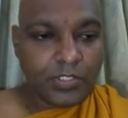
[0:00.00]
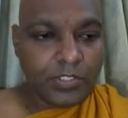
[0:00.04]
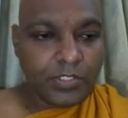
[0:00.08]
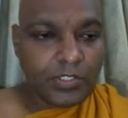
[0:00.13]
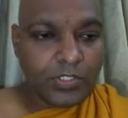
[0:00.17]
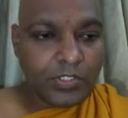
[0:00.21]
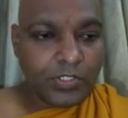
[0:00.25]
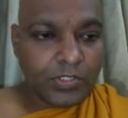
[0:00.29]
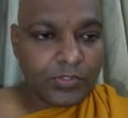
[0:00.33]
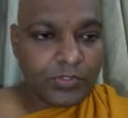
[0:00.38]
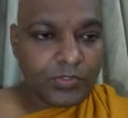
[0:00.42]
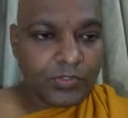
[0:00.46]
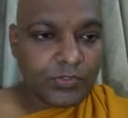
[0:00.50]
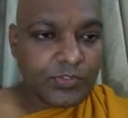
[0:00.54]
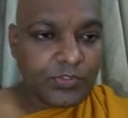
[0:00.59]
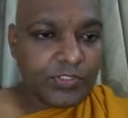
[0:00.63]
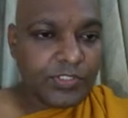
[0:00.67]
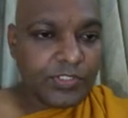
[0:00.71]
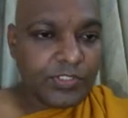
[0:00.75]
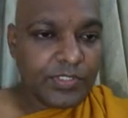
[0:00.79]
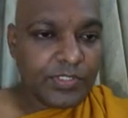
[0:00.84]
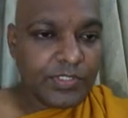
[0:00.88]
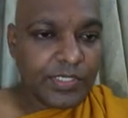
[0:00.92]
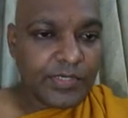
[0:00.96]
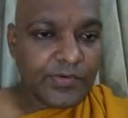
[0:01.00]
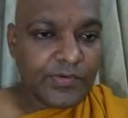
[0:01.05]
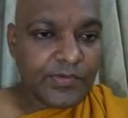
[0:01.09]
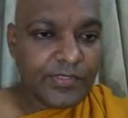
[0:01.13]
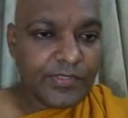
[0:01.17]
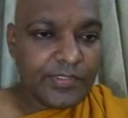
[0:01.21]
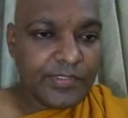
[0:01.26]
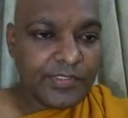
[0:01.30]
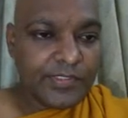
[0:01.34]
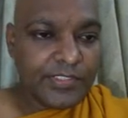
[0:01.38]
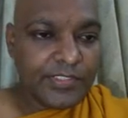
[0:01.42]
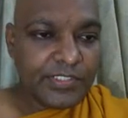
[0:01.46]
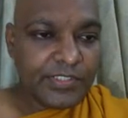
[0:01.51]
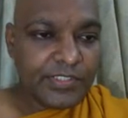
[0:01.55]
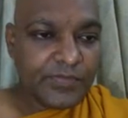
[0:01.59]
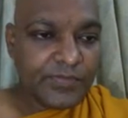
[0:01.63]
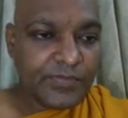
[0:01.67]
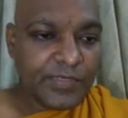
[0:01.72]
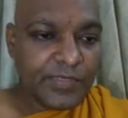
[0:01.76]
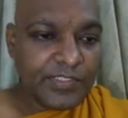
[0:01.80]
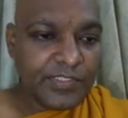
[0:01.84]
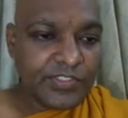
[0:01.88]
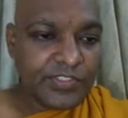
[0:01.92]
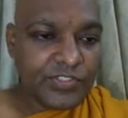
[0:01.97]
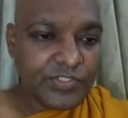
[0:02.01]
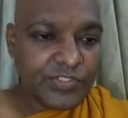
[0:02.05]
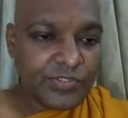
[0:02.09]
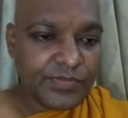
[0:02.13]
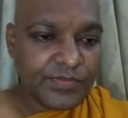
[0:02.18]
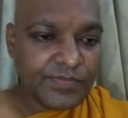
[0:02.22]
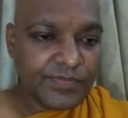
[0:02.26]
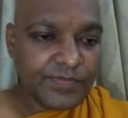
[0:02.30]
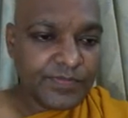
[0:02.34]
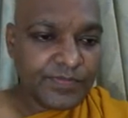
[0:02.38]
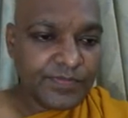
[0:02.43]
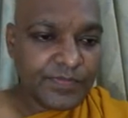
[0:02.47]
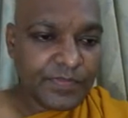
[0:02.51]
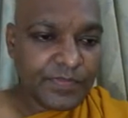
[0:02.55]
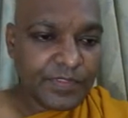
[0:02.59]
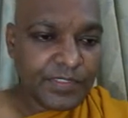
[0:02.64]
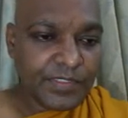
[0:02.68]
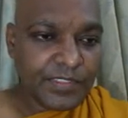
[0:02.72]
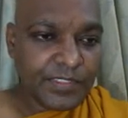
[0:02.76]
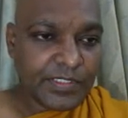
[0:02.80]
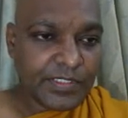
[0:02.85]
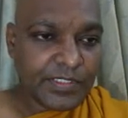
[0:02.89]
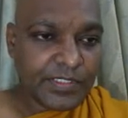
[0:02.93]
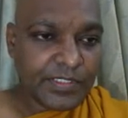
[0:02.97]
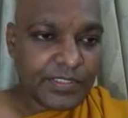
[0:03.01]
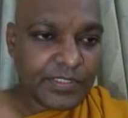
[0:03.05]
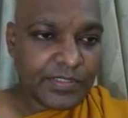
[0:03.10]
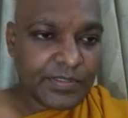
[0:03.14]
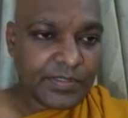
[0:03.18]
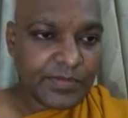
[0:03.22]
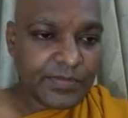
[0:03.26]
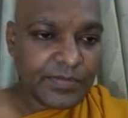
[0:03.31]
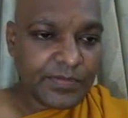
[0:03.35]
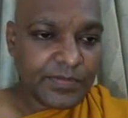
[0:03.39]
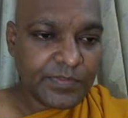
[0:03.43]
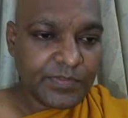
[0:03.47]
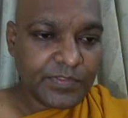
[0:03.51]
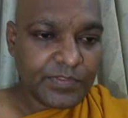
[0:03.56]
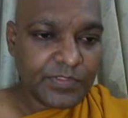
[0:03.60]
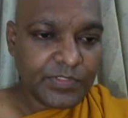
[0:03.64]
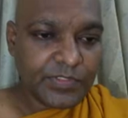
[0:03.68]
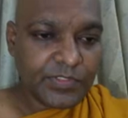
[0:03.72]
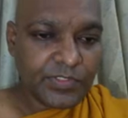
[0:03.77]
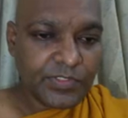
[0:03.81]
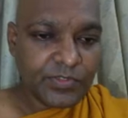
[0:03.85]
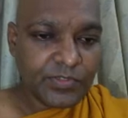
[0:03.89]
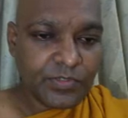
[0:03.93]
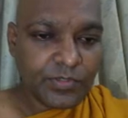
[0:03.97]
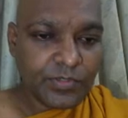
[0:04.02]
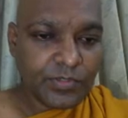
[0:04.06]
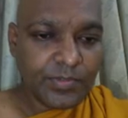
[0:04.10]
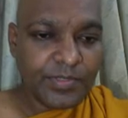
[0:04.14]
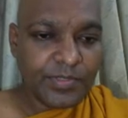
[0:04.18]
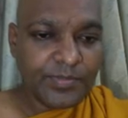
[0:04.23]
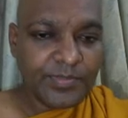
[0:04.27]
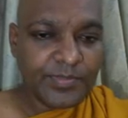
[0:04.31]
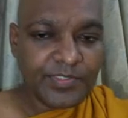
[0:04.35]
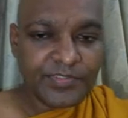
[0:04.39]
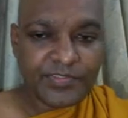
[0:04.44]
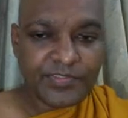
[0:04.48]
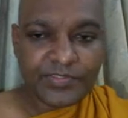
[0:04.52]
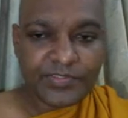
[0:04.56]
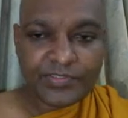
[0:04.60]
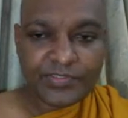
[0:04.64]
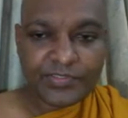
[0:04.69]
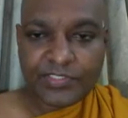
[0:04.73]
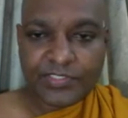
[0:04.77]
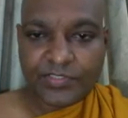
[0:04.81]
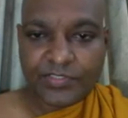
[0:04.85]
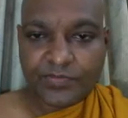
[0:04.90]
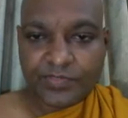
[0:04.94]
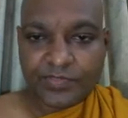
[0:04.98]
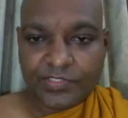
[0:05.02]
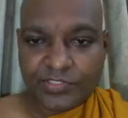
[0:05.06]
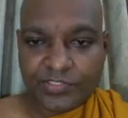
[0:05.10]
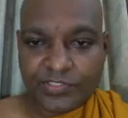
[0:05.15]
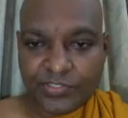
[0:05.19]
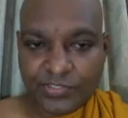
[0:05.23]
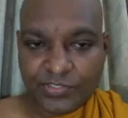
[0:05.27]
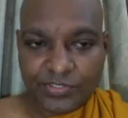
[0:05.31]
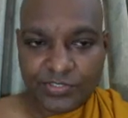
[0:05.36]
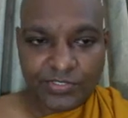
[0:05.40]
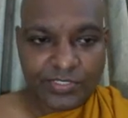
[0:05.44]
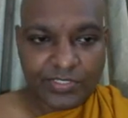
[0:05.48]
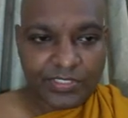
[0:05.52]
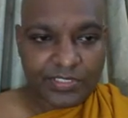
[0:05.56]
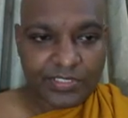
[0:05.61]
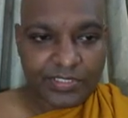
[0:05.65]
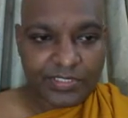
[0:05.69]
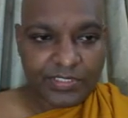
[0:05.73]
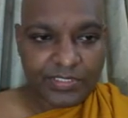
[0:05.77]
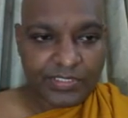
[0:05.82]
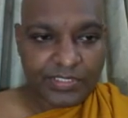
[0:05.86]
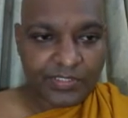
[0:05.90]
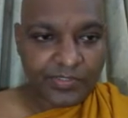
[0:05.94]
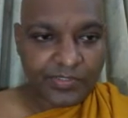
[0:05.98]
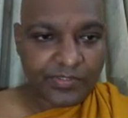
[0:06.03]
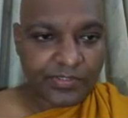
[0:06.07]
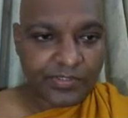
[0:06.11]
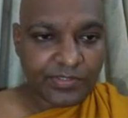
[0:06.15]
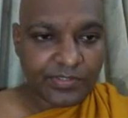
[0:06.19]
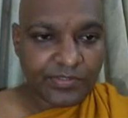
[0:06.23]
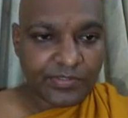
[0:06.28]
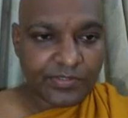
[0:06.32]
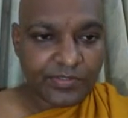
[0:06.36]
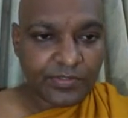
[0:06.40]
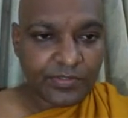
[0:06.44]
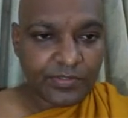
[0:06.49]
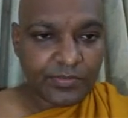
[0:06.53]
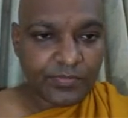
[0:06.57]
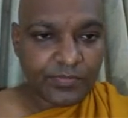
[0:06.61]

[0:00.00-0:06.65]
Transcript: So the Arahant equation, this is the common person's equation, and the Arahant. Oh,